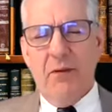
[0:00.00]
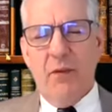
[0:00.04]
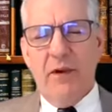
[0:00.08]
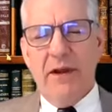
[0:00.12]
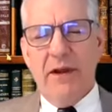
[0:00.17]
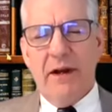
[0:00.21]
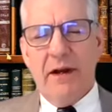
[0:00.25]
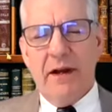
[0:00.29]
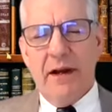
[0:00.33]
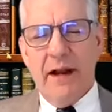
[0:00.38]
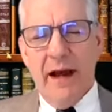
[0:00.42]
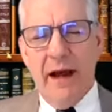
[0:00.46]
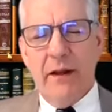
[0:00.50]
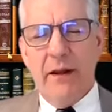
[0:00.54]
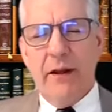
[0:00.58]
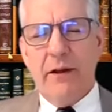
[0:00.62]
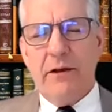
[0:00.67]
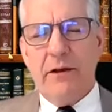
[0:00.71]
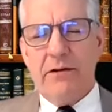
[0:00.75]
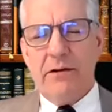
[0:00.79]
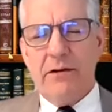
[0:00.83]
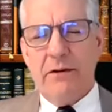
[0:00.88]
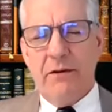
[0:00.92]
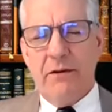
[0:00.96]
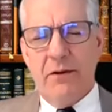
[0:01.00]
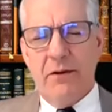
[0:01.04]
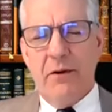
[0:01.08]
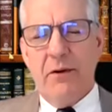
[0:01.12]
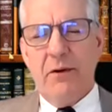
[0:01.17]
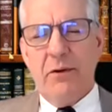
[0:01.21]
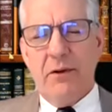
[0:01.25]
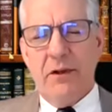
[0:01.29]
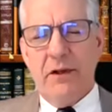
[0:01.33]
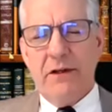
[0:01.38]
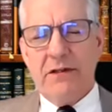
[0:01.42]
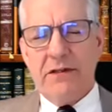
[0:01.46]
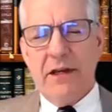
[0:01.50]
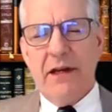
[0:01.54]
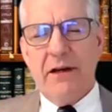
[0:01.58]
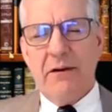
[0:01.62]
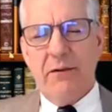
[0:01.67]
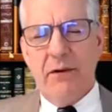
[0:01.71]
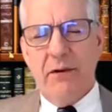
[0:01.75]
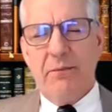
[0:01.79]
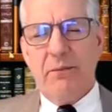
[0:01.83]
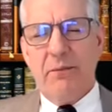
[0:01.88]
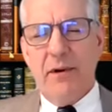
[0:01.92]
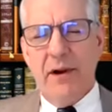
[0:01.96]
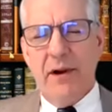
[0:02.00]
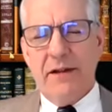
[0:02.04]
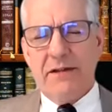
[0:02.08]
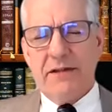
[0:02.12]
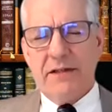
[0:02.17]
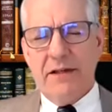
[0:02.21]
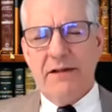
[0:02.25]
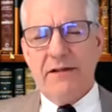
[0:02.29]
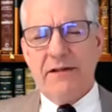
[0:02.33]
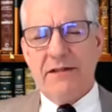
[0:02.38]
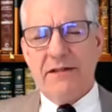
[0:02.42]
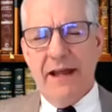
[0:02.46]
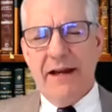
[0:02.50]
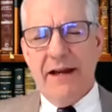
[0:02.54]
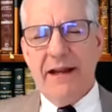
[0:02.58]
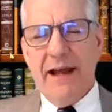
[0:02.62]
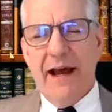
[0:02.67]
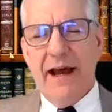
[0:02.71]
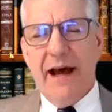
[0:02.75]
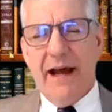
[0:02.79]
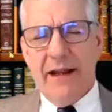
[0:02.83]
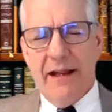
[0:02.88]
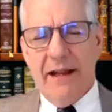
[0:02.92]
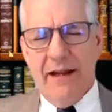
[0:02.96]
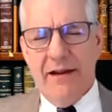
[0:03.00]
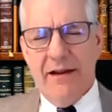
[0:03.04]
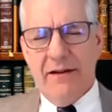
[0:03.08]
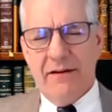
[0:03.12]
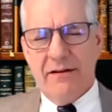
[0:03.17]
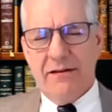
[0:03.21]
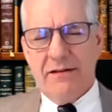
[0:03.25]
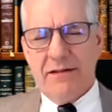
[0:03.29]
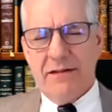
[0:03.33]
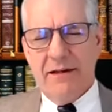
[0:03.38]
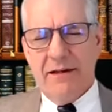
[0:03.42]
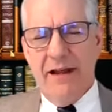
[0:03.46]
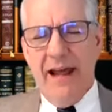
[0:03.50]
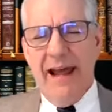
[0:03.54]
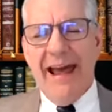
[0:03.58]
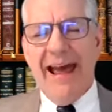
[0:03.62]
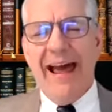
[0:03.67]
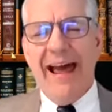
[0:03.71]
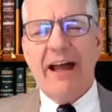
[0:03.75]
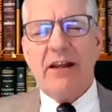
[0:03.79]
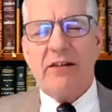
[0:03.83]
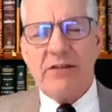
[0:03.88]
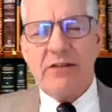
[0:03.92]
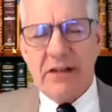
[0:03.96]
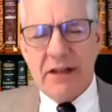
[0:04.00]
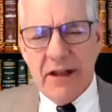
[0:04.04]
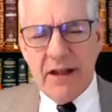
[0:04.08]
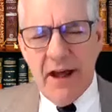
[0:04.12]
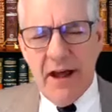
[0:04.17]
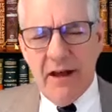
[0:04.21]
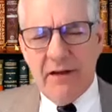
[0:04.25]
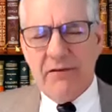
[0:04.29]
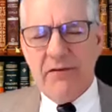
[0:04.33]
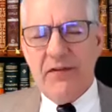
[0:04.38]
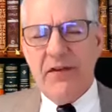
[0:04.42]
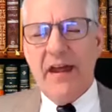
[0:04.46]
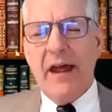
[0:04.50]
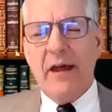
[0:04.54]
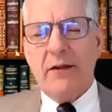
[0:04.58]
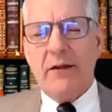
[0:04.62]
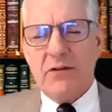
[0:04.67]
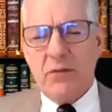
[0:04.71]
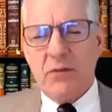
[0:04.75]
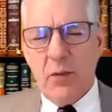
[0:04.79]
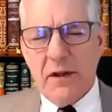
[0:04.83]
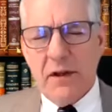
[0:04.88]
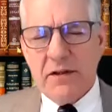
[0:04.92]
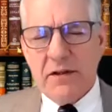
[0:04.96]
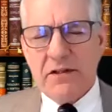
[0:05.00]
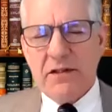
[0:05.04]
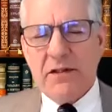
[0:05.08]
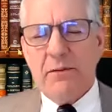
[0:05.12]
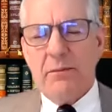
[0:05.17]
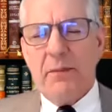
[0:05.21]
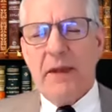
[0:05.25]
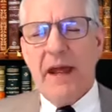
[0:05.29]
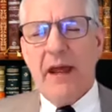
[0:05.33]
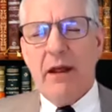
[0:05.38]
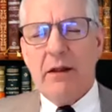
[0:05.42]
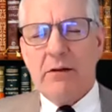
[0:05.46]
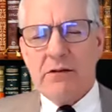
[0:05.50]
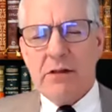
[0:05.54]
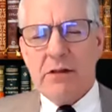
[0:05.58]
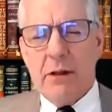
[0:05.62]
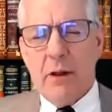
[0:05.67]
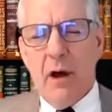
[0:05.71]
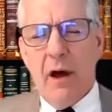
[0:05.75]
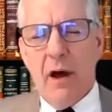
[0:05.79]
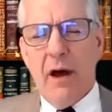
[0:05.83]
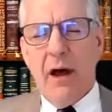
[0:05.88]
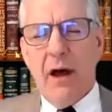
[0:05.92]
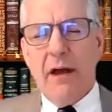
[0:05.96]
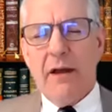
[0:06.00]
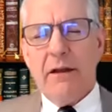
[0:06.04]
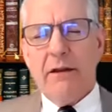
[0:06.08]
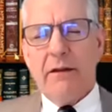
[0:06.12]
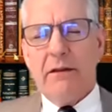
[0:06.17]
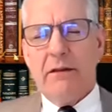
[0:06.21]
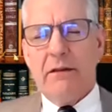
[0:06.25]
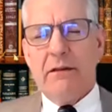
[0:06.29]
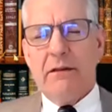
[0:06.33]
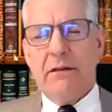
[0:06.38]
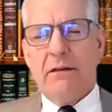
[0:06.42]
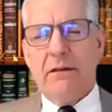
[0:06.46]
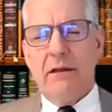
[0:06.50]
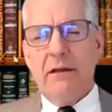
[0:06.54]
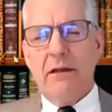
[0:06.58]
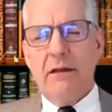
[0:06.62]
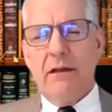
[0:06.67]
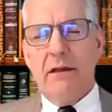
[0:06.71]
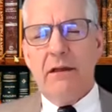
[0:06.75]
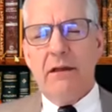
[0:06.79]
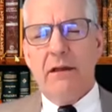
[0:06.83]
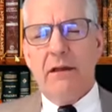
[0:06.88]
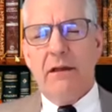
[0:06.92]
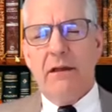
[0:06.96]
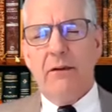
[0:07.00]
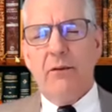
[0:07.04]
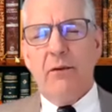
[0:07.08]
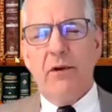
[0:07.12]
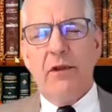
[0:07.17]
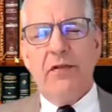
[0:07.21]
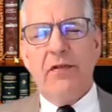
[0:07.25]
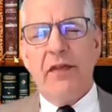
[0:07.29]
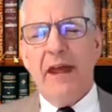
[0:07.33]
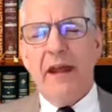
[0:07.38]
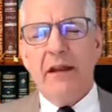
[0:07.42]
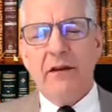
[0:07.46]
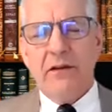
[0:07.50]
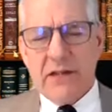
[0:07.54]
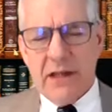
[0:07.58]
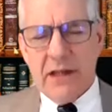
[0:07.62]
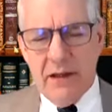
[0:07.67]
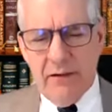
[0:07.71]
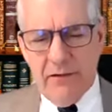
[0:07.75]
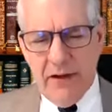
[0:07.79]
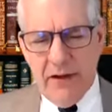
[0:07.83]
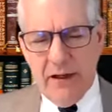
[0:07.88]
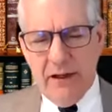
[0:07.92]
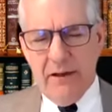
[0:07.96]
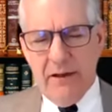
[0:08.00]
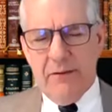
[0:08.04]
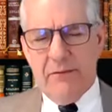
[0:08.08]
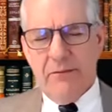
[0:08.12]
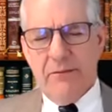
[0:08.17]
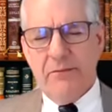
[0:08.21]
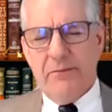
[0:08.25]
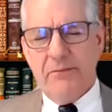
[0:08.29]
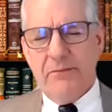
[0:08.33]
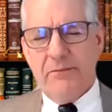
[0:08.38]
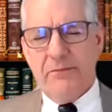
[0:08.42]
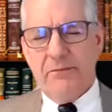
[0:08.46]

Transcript: And we acknowledge the holy sacred presence that God is, as love, as wisdom, as law, with thanksgiving.